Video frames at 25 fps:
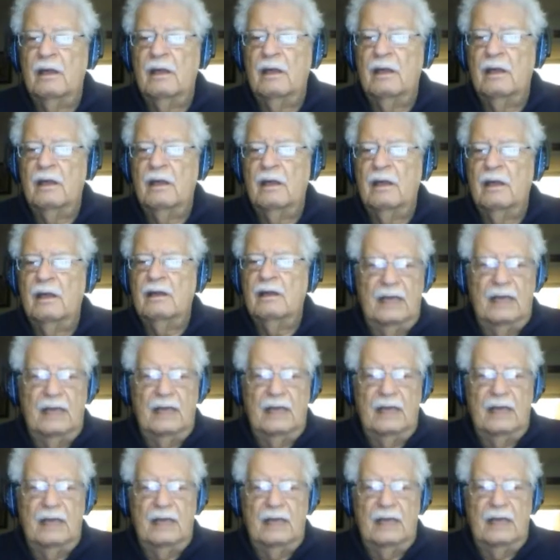Now,
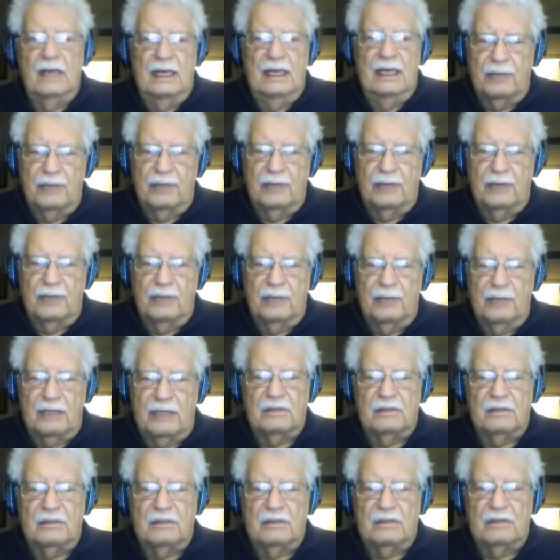it precludes
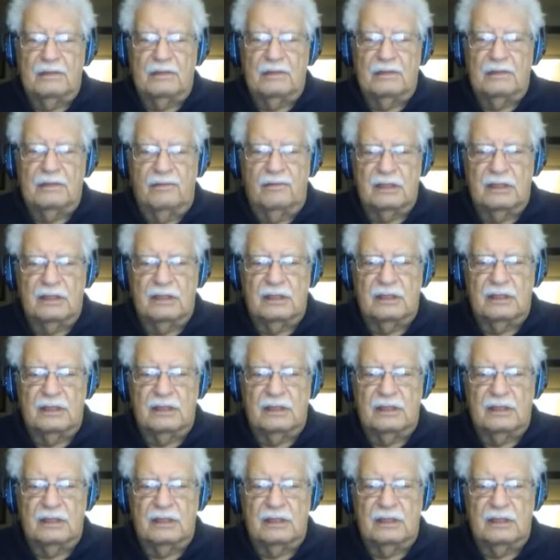some things.